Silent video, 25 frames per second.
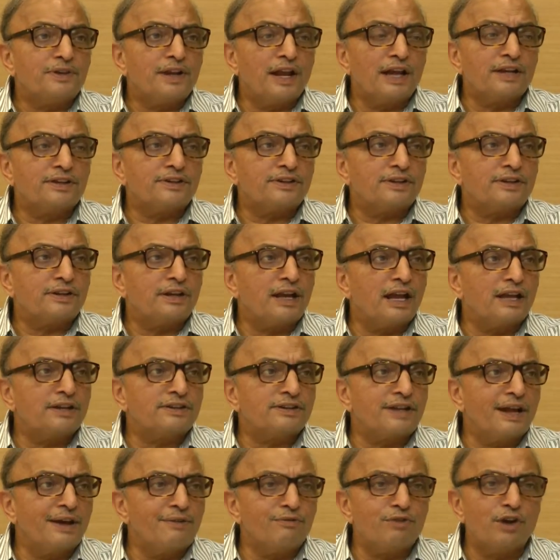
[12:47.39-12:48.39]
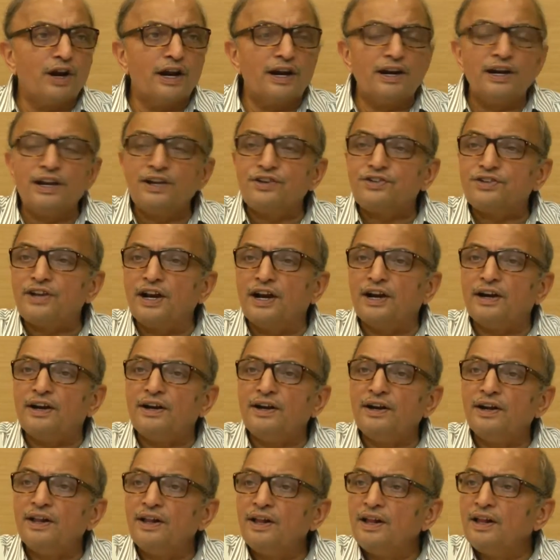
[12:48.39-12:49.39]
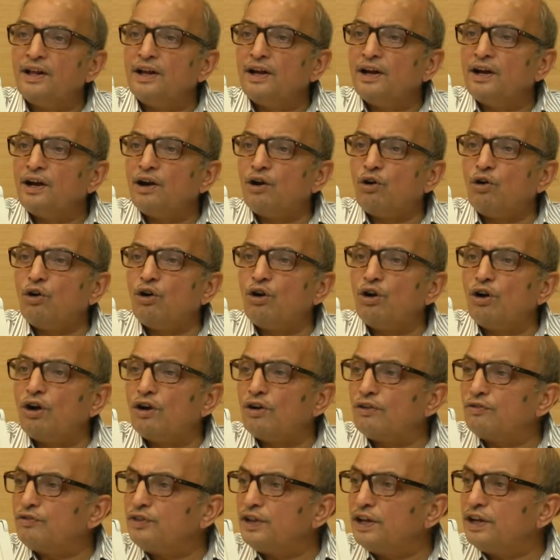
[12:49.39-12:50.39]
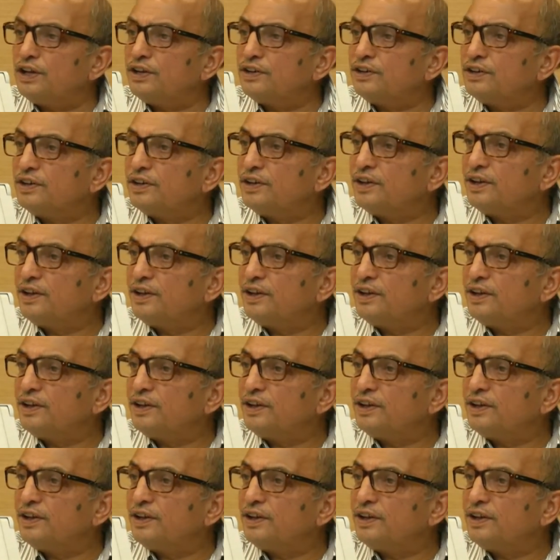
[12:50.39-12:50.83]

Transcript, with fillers: Last, last time we had listed a whole lot of things.